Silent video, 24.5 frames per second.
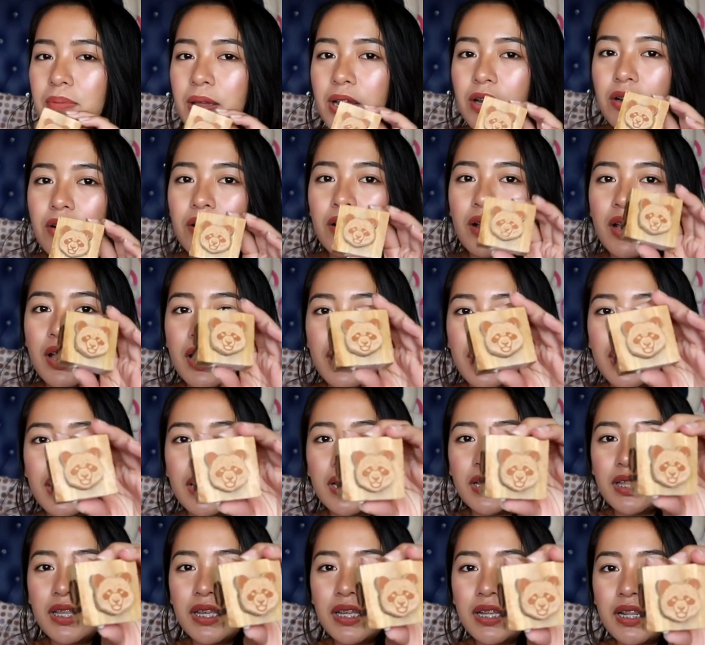Pero,
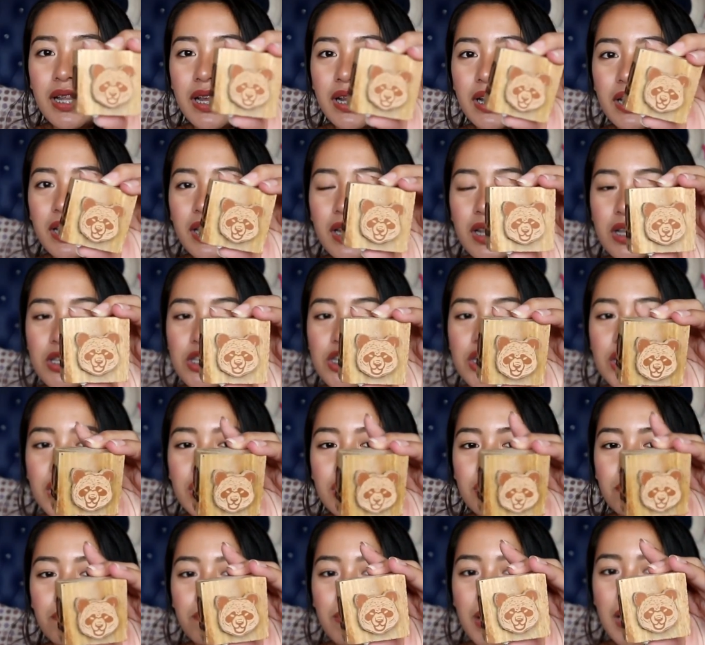hindi like legit